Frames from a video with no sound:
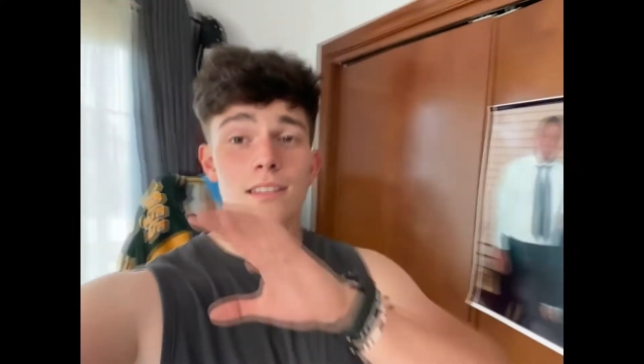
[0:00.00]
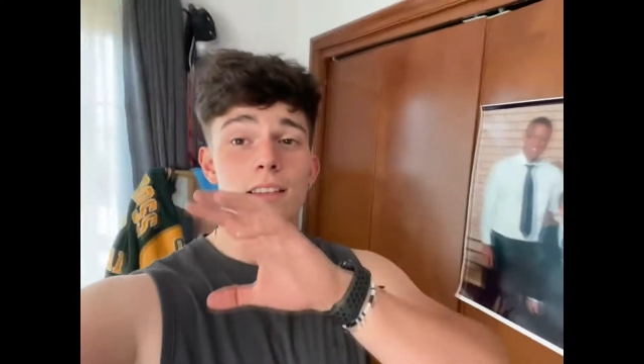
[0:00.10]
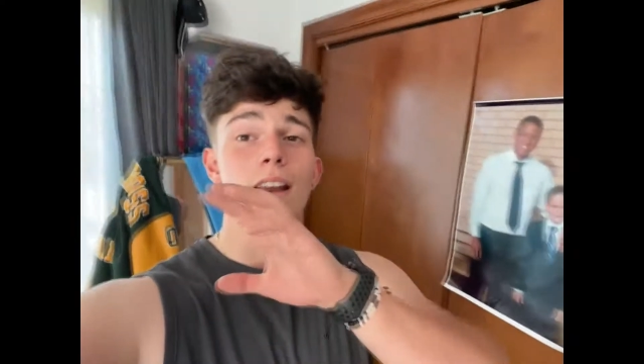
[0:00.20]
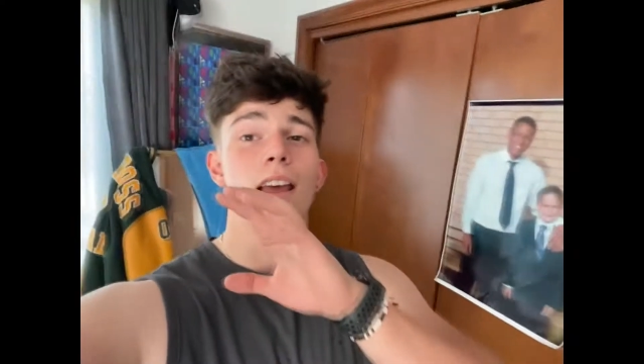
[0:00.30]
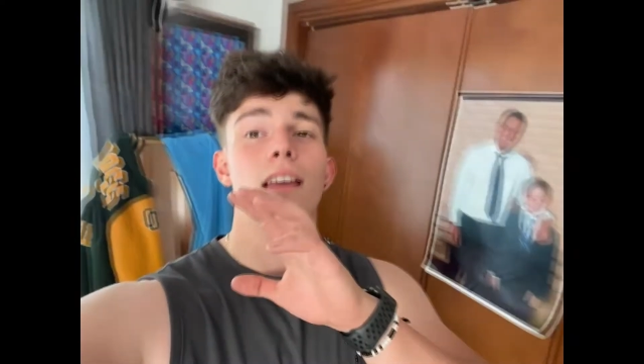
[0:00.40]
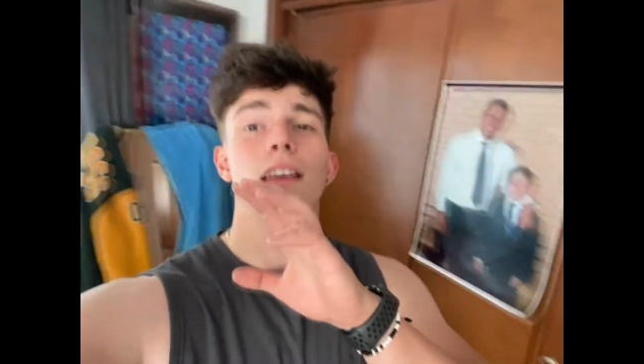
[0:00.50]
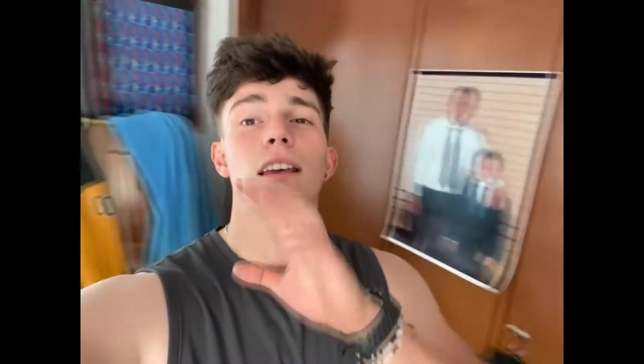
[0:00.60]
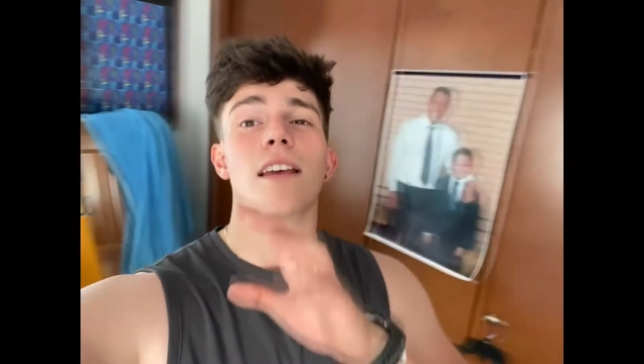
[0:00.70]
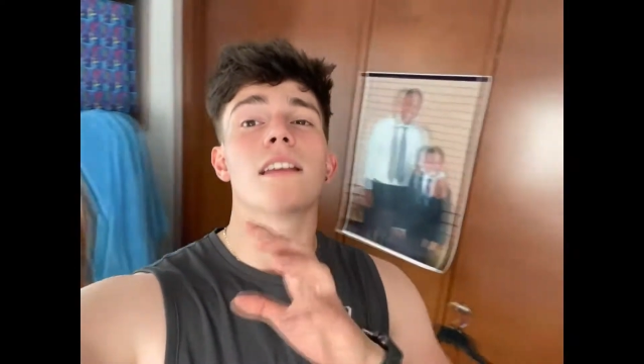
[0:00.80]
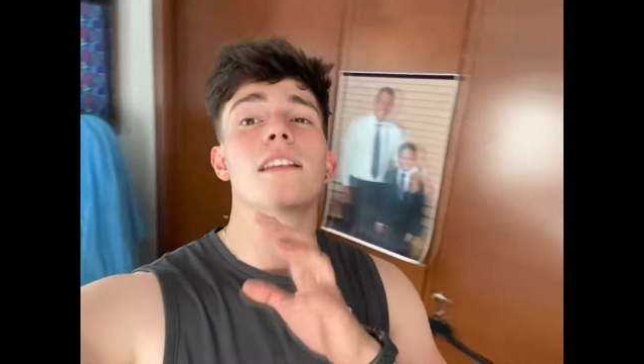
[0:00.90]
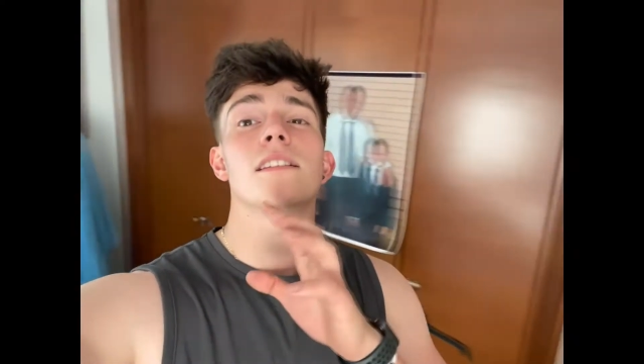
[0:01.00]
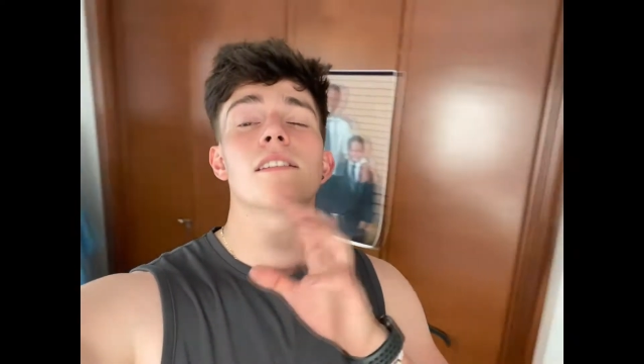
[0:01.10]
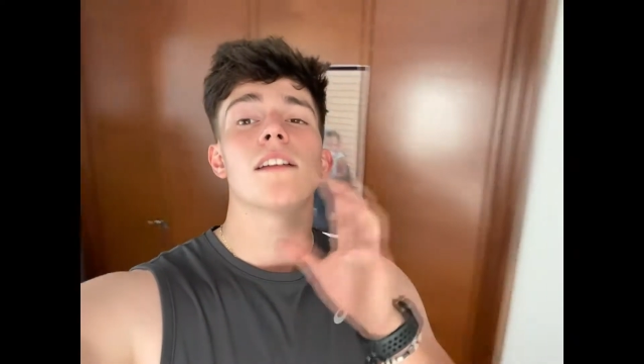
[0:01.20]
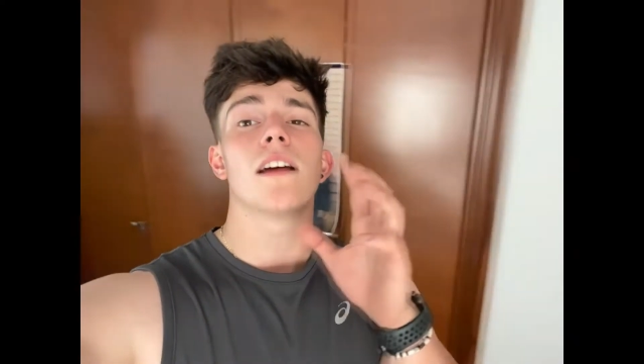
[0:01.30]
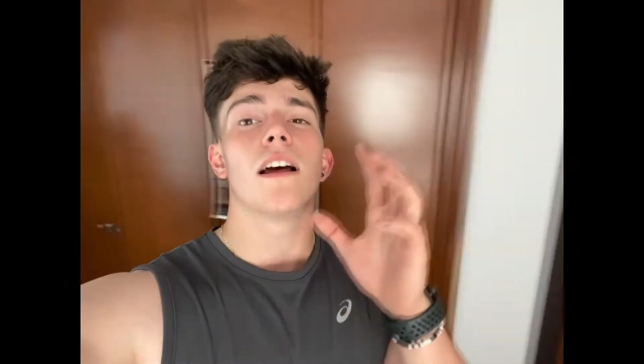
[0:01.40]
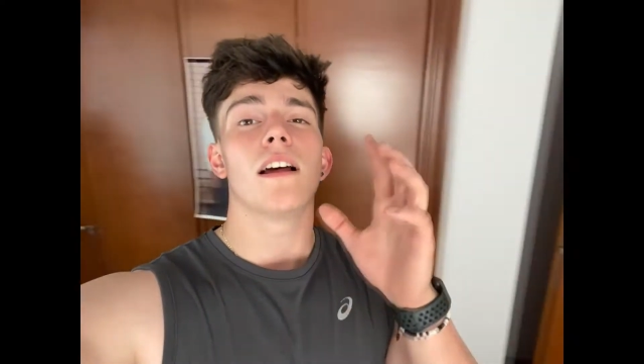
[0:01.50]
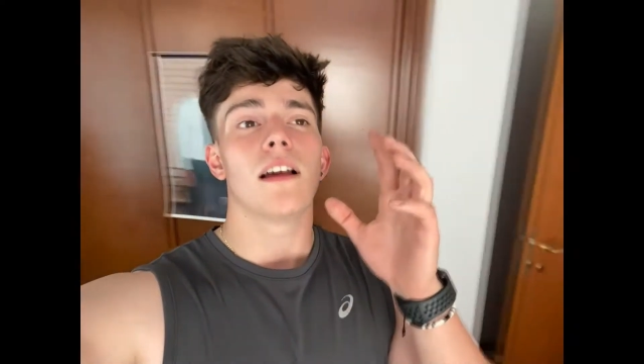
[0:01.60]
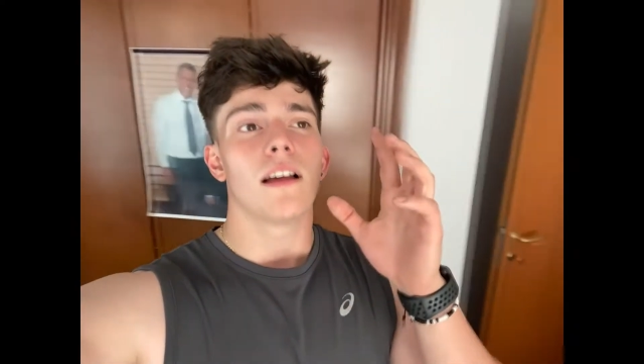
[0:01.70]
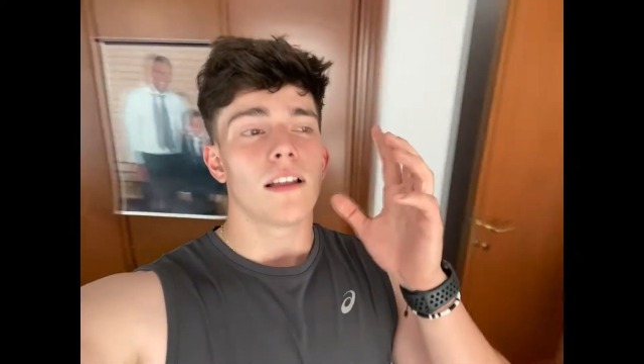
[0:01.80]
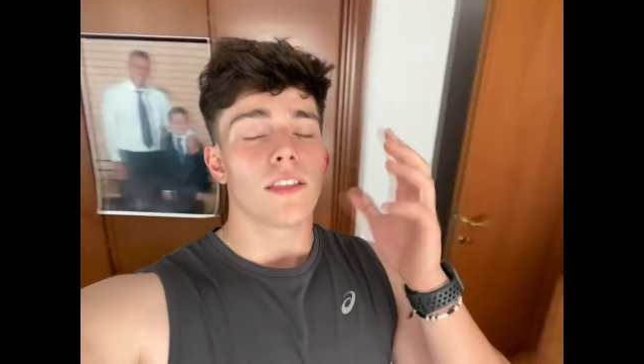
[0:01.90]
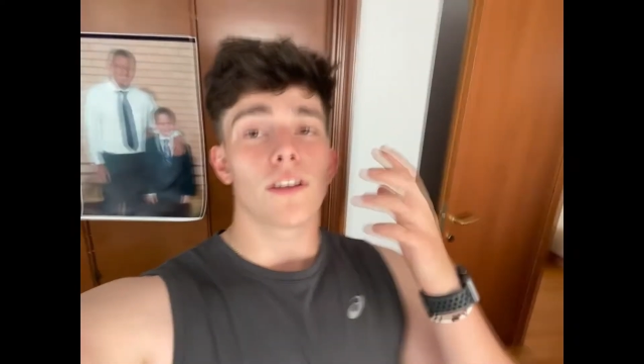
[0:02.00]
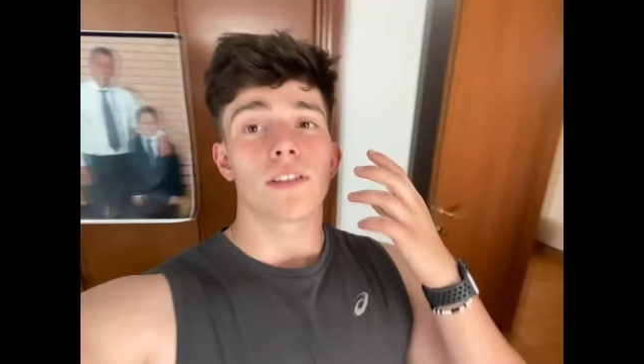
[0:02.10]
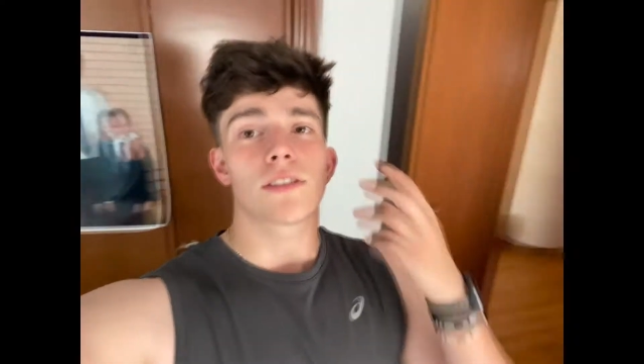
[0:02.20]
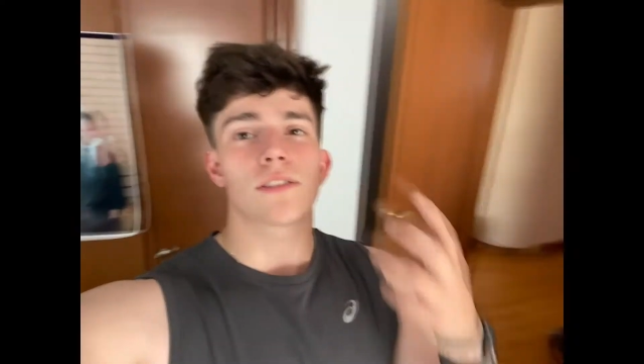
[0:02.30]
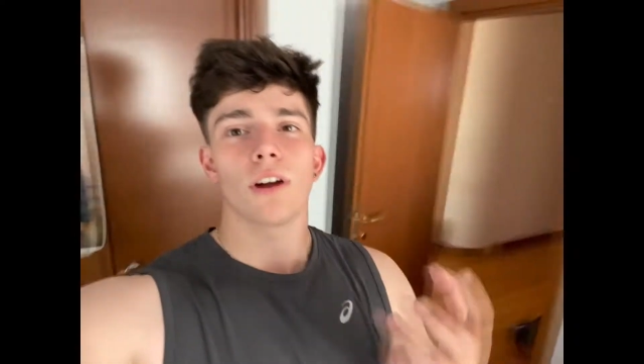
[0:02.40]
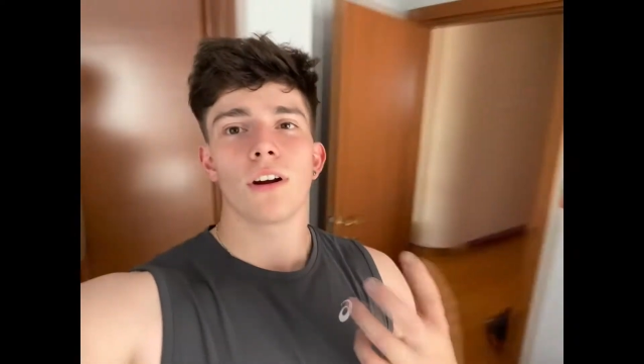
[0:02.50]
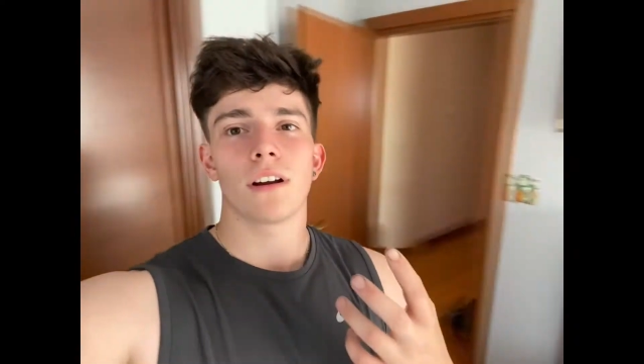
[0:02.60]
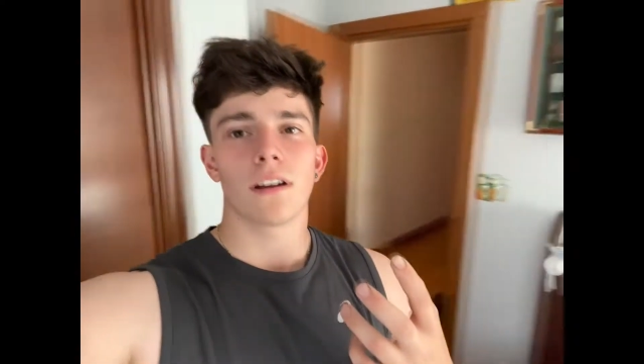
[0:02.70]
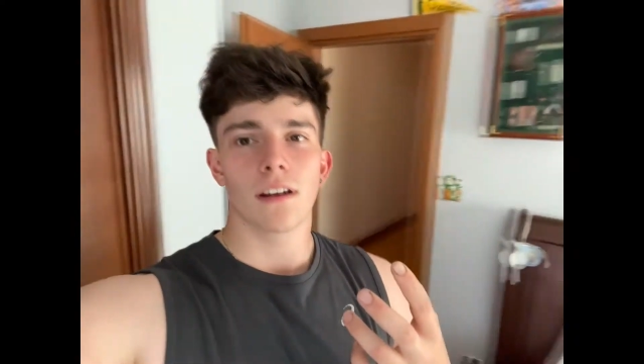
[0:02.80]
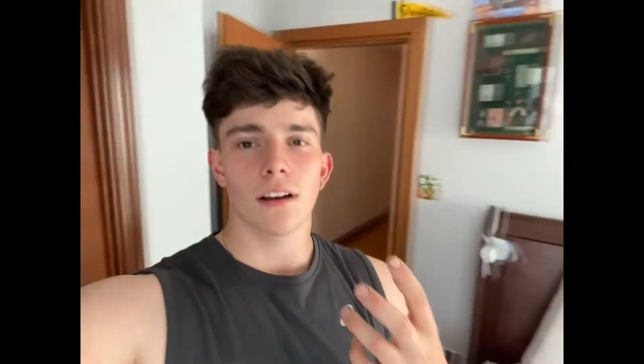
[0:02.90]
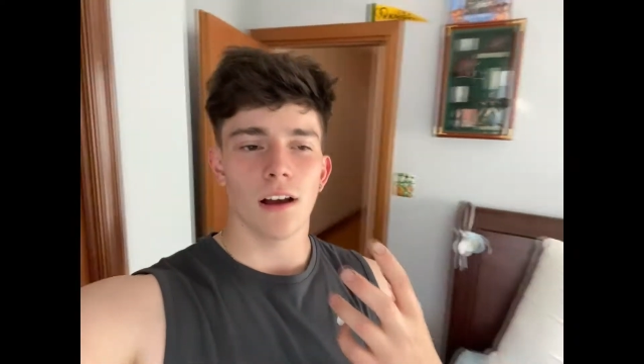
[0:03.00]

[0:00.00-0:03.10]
Today is the start